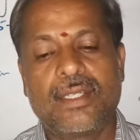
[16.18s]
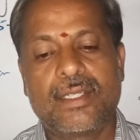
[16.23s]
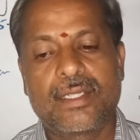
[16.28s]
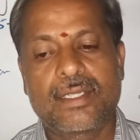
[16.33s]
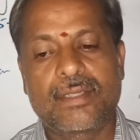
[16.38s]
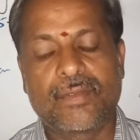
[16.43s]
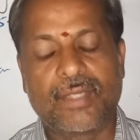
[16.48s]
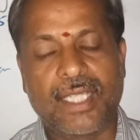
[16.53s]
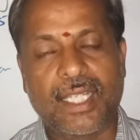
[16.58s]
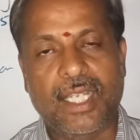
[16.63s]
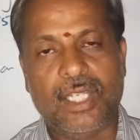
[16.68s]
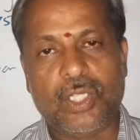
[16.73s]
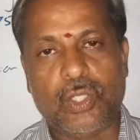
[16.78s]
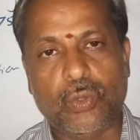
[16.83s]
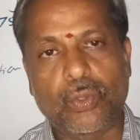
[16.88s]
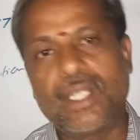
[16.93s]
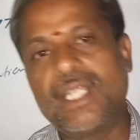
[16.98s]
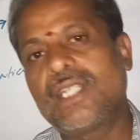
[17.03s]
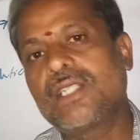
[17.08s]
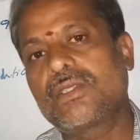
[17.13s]
We are
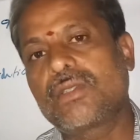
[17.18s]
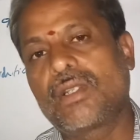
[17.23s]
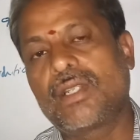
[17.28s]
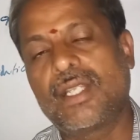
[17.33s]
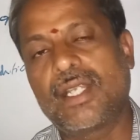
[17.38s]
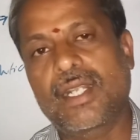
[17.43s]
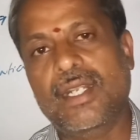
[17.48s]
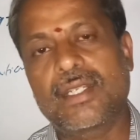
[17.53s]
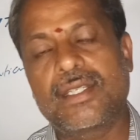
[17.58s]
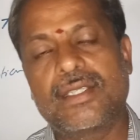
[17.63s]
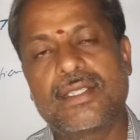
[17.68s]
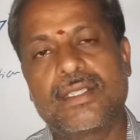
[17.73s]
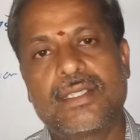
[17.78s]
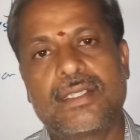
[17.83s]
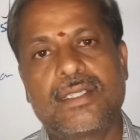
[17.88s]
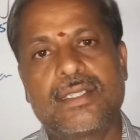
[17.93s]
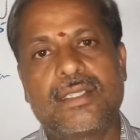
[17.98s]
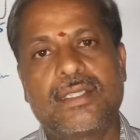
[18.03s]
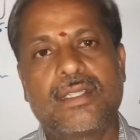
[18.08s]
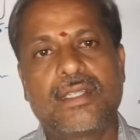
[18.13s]
going to learn
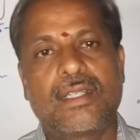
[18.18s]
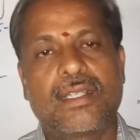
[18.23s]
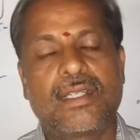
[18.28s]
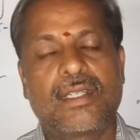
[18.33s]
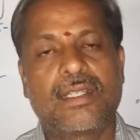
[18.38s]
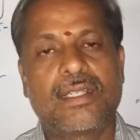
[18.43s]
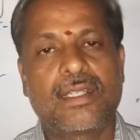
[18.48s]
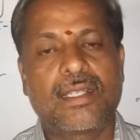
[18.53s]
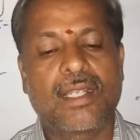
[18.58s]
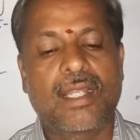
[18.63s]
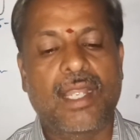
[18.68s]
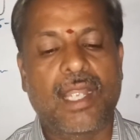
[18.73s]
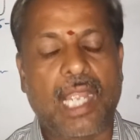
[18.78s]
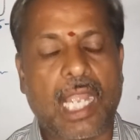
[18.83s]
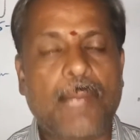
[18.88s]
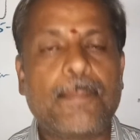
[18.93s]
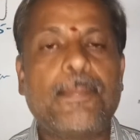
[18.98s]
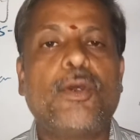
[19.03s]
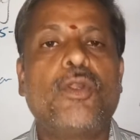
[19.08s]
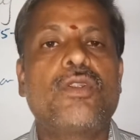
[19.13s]

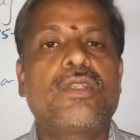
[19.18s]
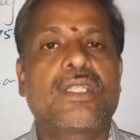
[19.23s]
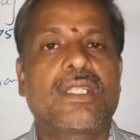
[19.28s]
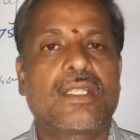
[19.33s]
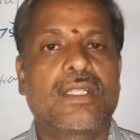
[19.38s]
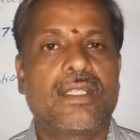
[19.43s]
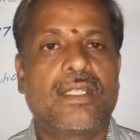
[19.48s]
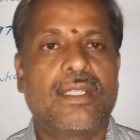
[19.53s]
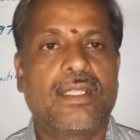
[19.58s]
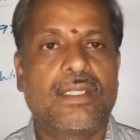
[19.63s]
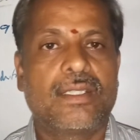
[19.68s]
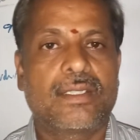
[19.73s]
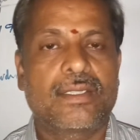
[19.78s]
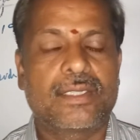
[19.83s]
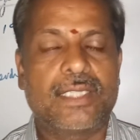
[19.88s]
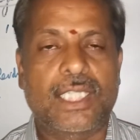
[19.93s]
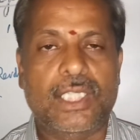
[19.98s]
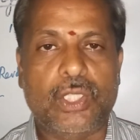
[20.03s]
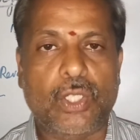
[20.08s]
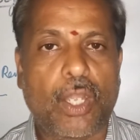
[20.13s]
about
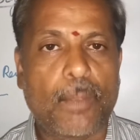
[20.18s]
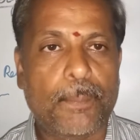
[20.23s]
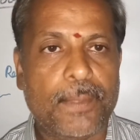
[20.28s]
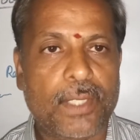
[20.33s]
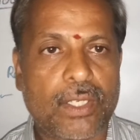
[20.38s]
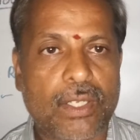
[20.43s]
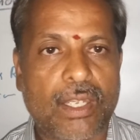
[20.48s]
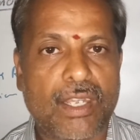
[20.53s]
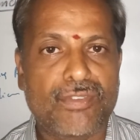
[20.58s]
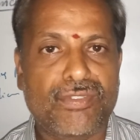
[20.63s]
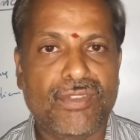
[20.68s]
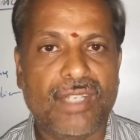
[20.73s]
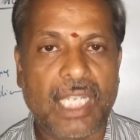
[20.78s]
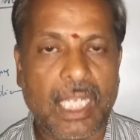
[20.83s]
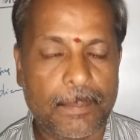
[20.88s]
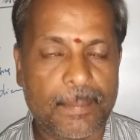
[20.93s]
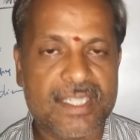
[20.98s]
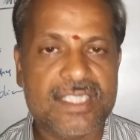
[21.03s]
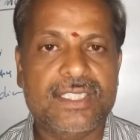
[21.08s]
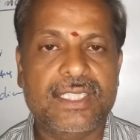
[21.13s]
the topic of
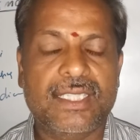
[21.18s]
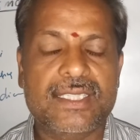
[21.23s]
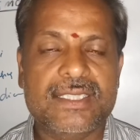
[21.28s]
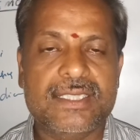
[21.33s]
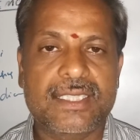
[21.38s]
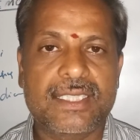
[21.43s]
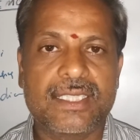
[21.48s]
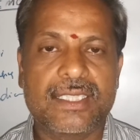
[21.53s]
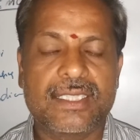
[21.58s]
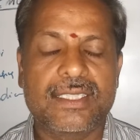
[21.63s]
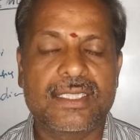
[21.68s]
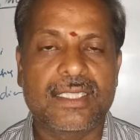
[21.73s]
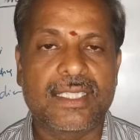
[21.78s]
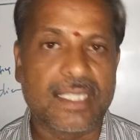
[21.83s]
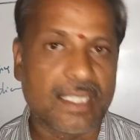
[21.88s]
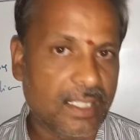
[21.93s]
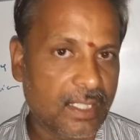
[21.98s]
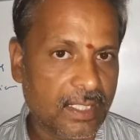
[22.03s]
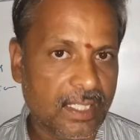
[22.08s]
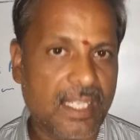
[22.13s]
emergency
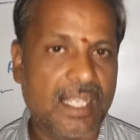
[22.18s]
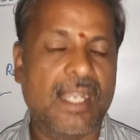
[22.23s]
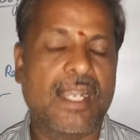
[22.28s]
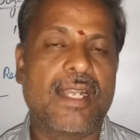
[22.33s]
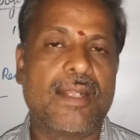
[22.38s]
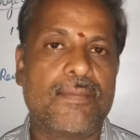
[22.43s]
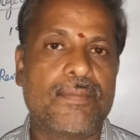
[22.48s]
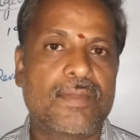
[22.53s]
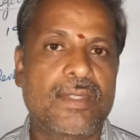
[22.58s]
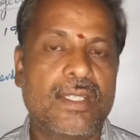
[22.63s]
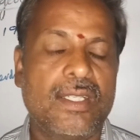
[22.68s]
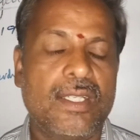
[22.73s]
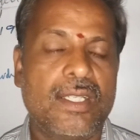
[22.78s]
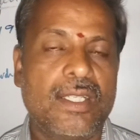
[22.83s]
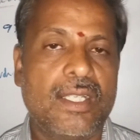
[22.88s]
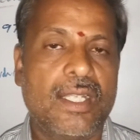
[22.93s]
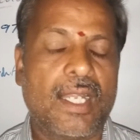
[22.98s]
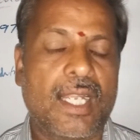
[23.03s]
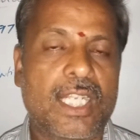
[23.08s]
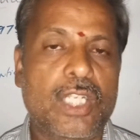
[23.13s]
in India
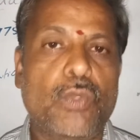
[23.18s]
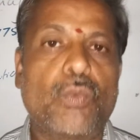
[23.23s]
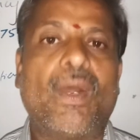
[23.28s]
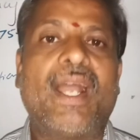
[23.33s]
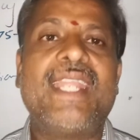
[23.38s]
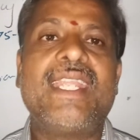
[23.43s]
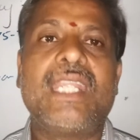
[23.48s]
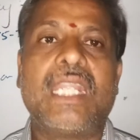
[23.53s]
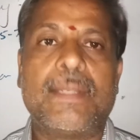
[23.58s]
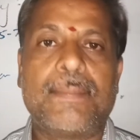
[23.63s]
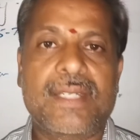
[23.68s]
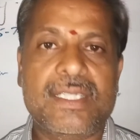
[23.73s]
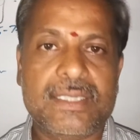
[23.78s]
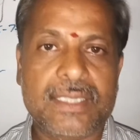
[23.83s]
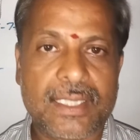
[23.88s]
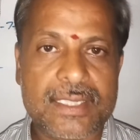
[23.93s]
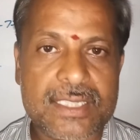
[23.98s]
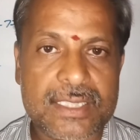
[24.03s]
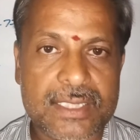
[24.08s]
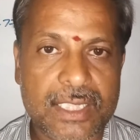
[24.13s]
and why
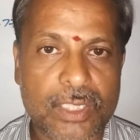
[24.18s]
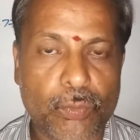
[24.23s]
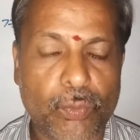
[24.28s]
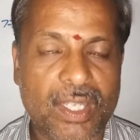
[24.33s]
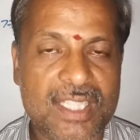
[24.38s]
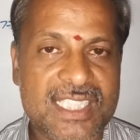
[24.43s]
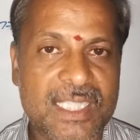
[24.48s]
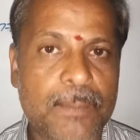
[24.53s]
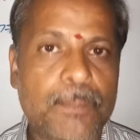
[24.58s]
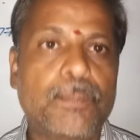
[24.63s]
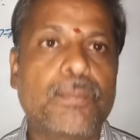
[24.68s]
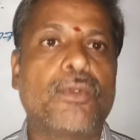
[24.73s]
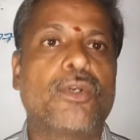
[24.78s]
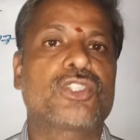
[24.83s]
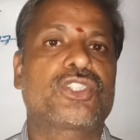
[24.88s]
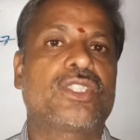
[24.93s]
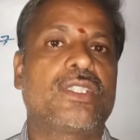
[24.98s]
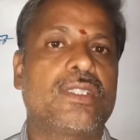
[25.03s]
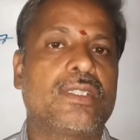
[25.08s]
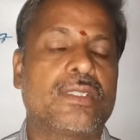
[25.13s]
emergency was
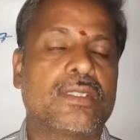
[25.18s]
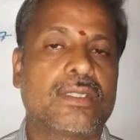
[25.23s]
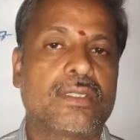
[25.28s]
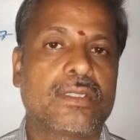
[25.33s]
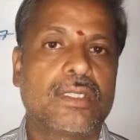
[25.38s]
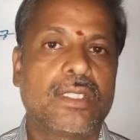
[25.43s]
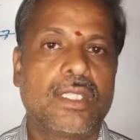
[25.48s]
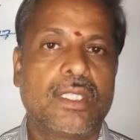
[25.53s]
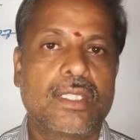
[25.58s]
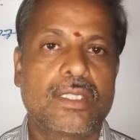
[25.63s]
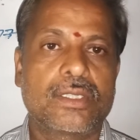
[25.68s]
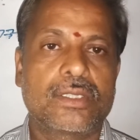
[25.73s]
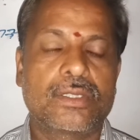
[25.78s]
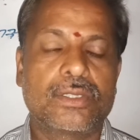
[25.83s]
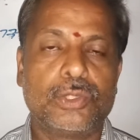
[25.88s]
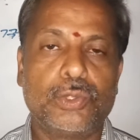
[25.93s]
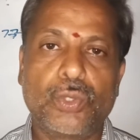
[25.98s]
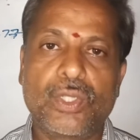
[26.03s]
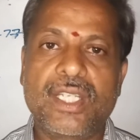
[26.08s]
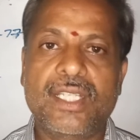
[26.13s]
imposed
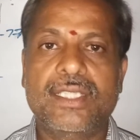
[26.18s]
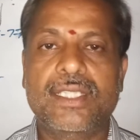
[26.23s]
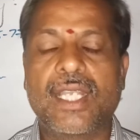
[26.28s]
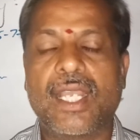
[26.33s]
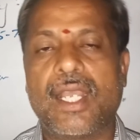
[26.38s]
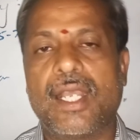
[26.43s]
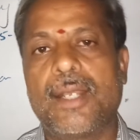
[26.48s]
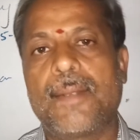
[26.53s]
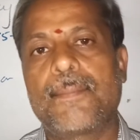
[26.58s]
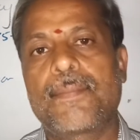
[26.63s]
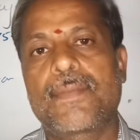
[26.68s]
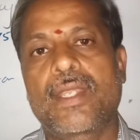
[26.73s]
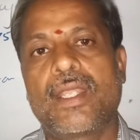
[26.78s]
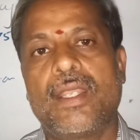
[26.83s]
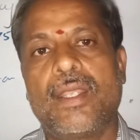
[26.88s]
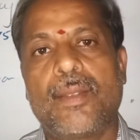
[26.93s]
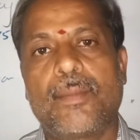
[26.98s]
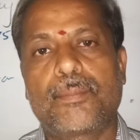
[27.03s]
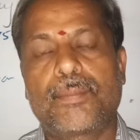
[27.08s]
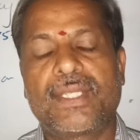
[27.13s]
during the
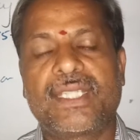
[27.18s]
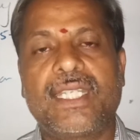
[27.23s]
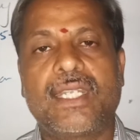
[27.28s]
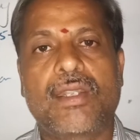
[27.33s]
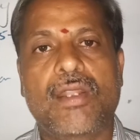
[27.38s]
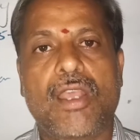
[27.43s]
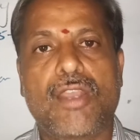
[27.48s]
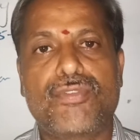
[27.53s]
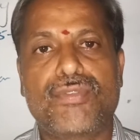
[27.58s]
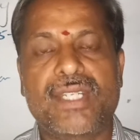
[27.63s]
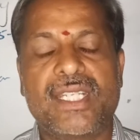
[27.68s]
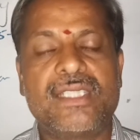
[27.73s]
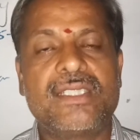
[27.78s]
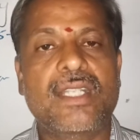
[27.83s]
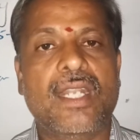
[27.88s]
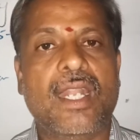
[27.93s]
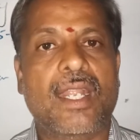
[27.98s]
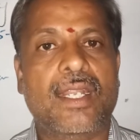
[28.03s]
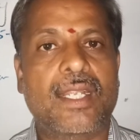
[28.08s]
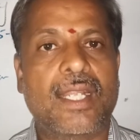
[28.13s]
period of
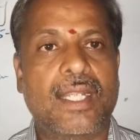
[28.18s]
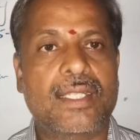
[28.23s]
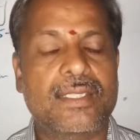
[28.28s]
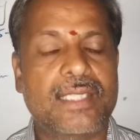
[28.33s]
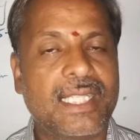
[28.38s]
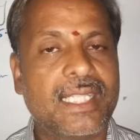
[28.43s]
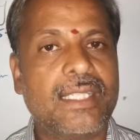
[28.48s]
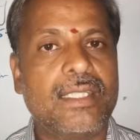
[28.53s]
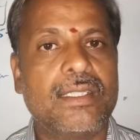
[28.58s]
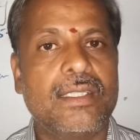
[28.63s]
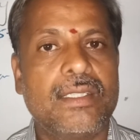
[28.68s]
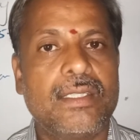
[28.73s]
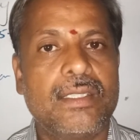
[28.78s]
Indira Gandhi